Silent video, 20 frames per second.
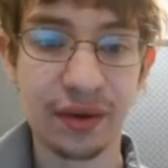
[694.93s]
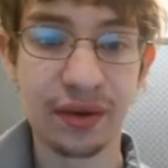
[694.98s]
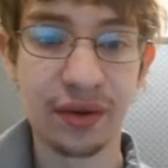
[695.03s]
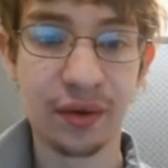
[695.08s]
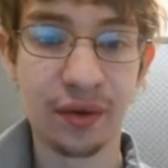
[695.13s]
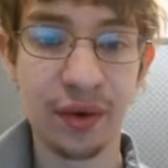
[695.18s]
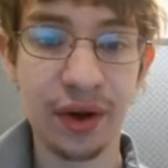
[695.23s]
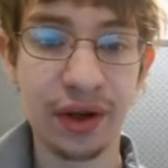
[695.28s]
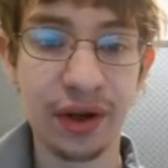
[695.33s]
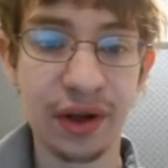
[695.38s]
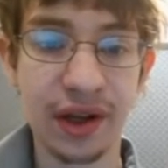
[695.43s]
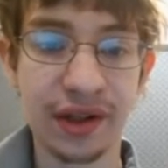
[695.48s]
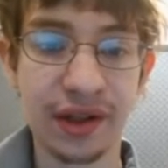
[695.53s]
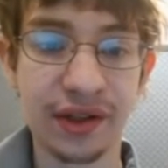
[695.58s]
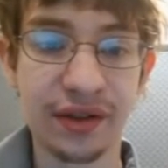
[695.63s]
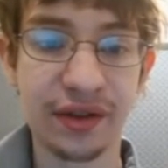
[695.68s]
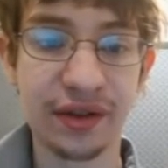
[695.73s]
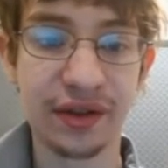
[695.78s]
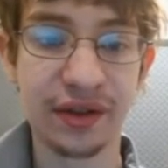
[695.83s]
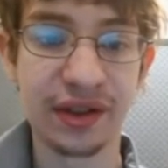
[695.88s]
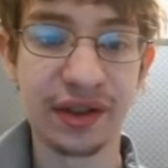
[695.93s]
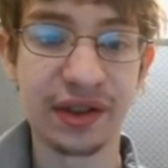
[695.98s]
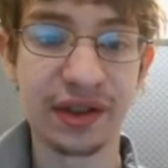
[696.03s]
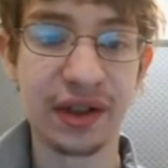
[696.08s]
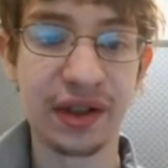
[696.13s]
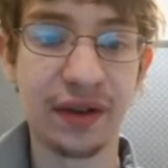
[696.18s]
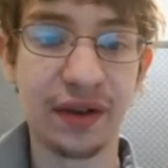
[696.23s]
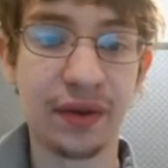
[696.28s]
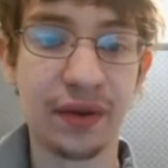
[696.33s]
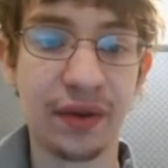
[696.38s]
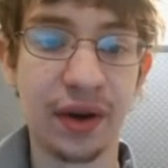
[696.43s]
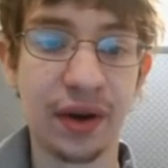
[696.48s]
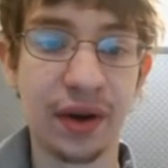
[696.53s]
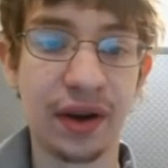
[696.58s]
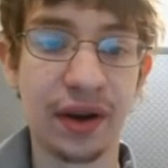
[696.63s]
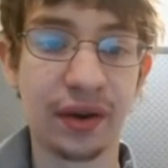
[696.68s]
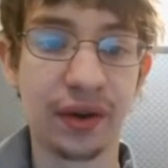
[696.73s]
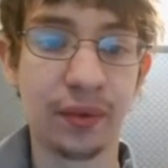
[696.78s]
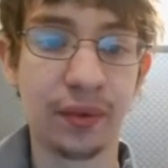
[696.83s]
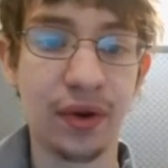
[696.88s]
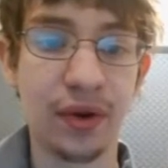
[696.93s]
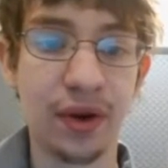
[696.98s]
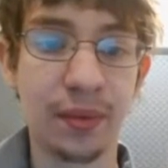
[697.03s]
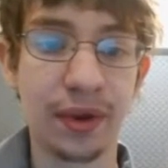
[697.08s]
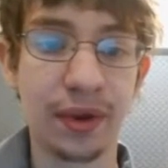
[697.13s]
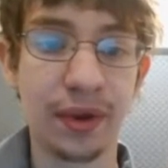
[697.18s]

your written answers, and see if you got anything wrong.